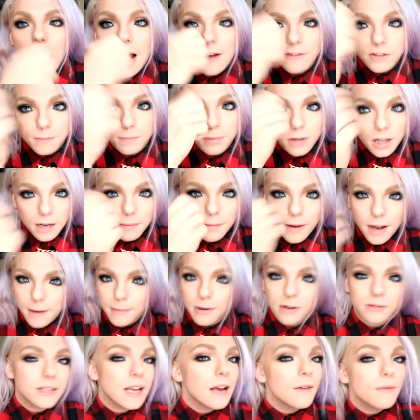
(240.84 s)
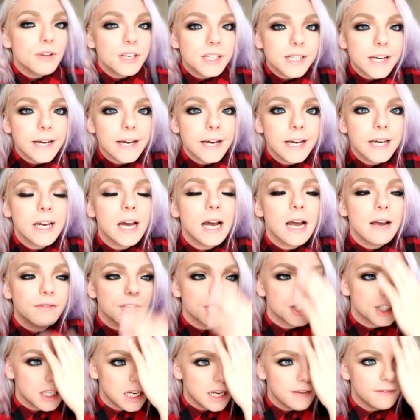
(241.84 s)
I have to pluck my eyebrows every day. I have
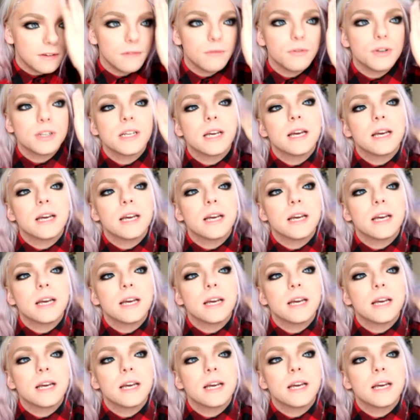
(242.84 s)
to shave every